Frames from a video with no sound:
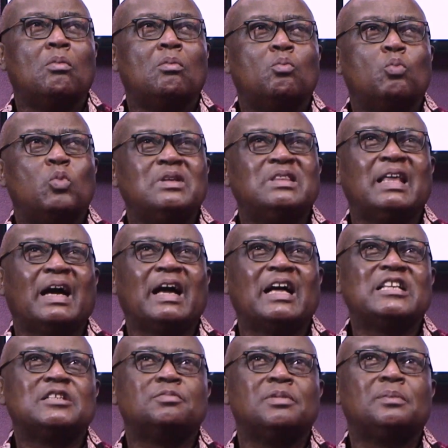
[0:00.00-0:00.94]

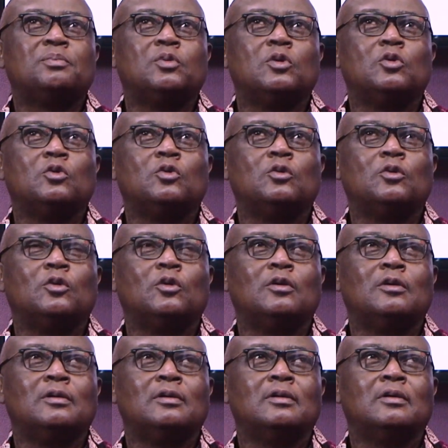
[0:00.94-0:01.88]
Muntaka's people
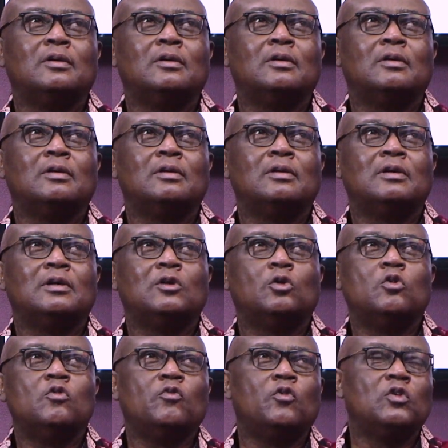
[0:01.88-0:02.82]

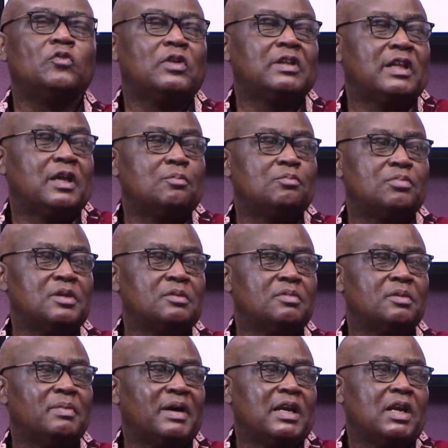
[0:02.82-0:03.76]
don't vote for the MP,
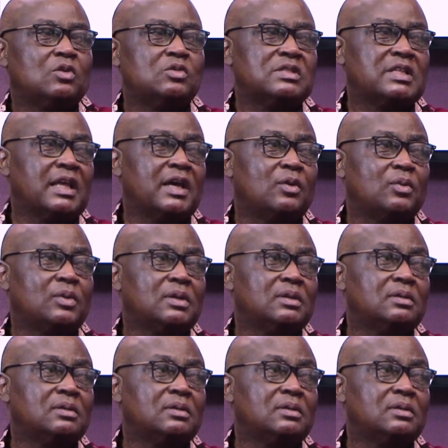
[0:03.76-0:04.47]
but they will stay away.